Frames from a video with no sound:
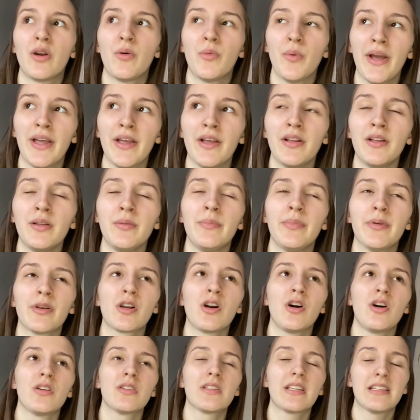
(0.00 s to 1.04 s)
a while
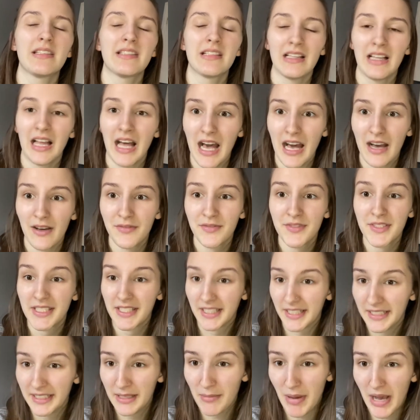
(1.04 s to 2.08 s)
because I still have to
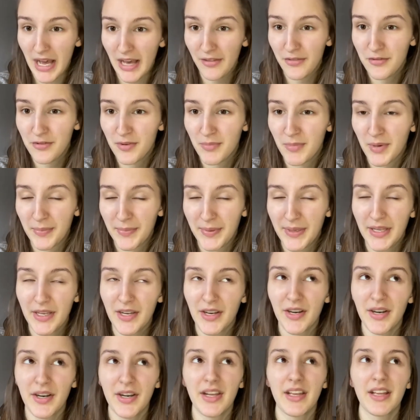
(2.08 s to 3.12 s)
clean the bathroom up
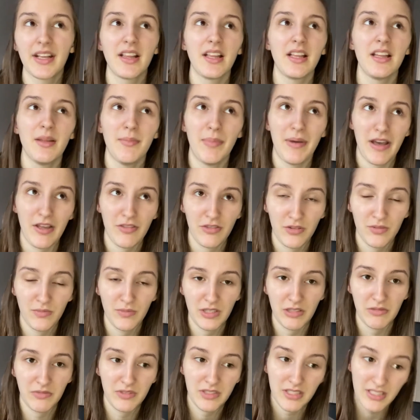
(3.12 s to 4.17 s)
here and clean the bathroom
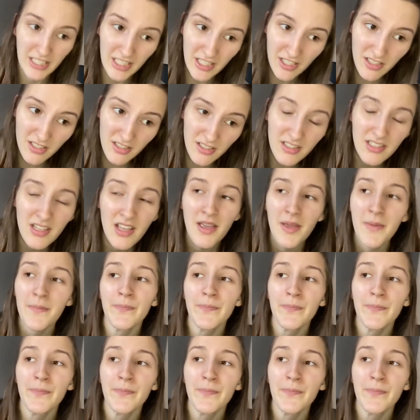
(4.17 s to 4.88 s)
downstairs.